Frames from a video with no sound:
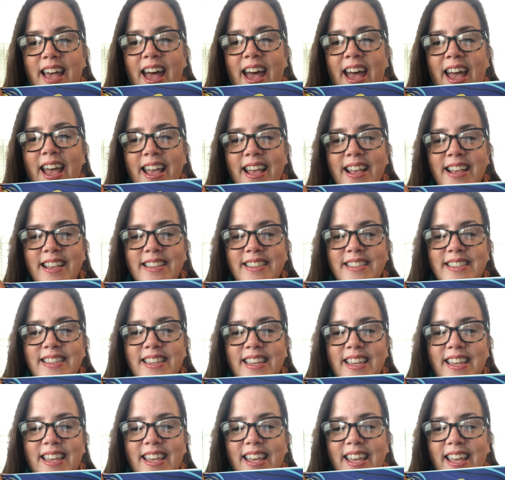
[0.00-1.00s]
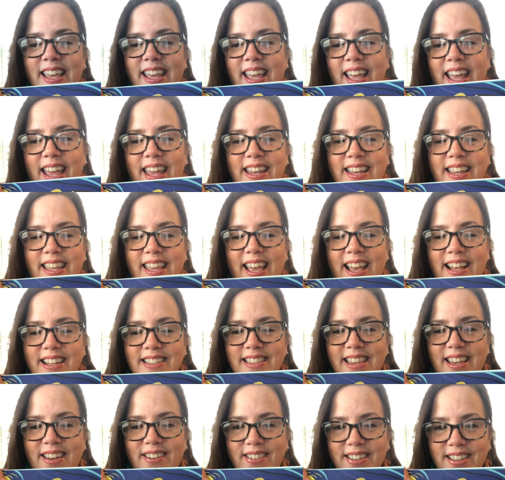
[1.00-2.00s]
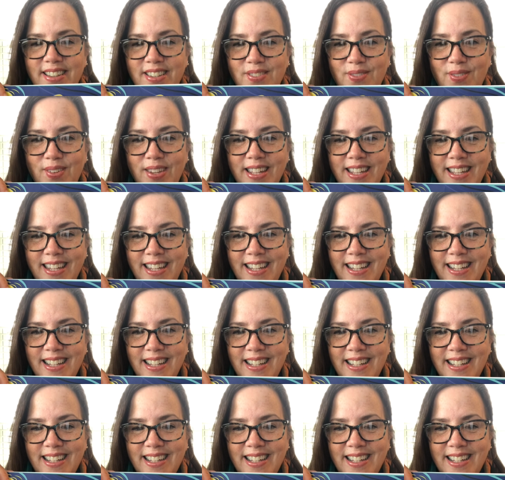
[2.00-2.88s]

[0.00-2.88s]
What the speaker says: eyes and guess how he's feeling?